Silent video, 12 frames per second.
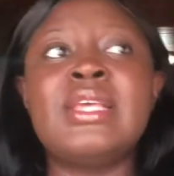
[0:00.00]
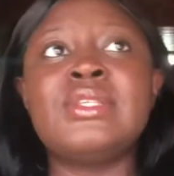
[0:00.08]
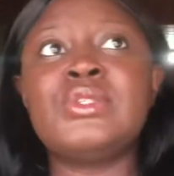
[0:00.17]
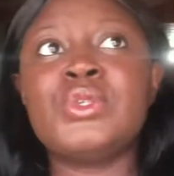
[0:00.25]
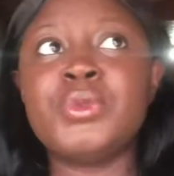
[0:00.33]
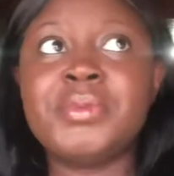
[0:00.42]

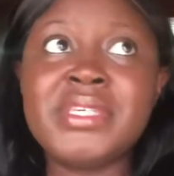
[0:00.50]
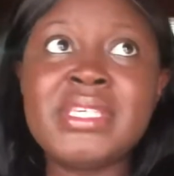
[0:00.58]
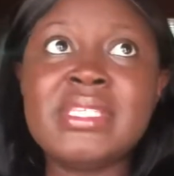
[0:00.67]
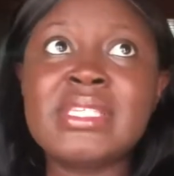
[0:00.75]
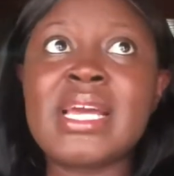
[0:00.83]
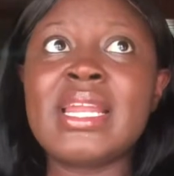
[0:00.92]
So
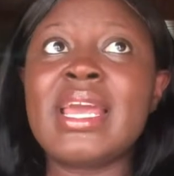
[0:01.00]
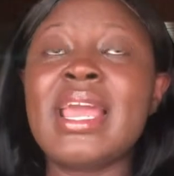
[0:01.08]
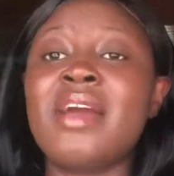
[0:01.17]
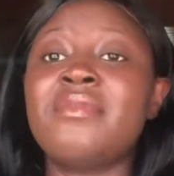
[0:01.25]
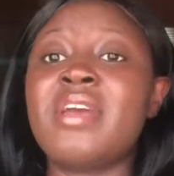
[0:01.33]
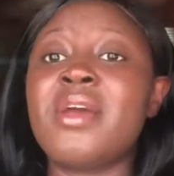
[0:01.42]
please, can I
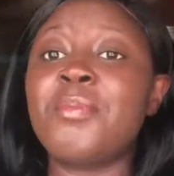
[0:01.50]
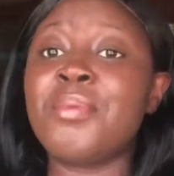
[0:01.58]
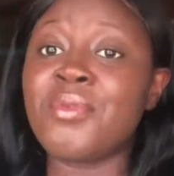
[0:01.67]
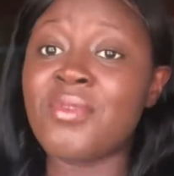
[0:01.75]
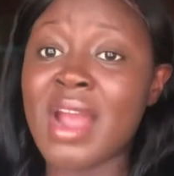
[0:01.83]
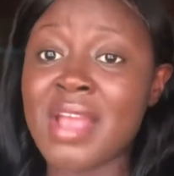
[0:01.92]
have a
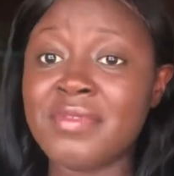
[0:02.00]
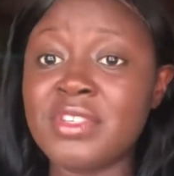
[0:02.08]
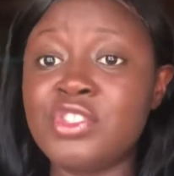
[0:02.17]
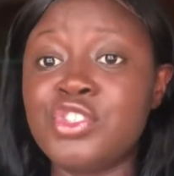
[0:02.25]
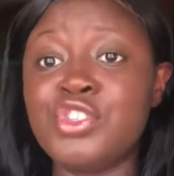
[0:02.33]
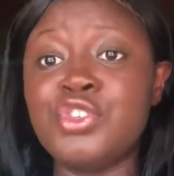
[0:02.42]

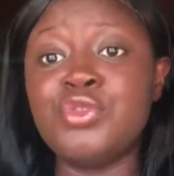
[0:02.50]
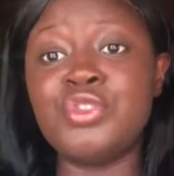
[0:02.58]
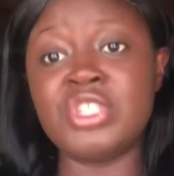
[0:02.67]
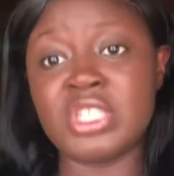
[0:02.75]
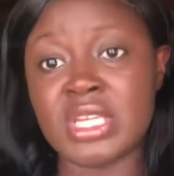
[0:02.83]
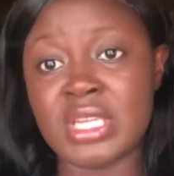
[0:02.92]
private
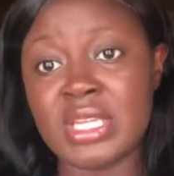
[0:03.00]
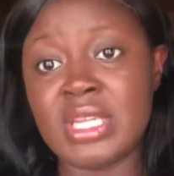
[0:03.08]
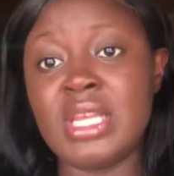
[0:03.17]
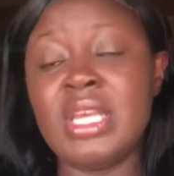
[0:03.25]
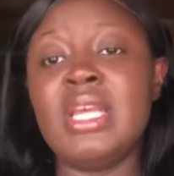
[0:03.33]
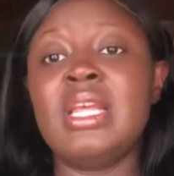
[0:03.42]
tuition?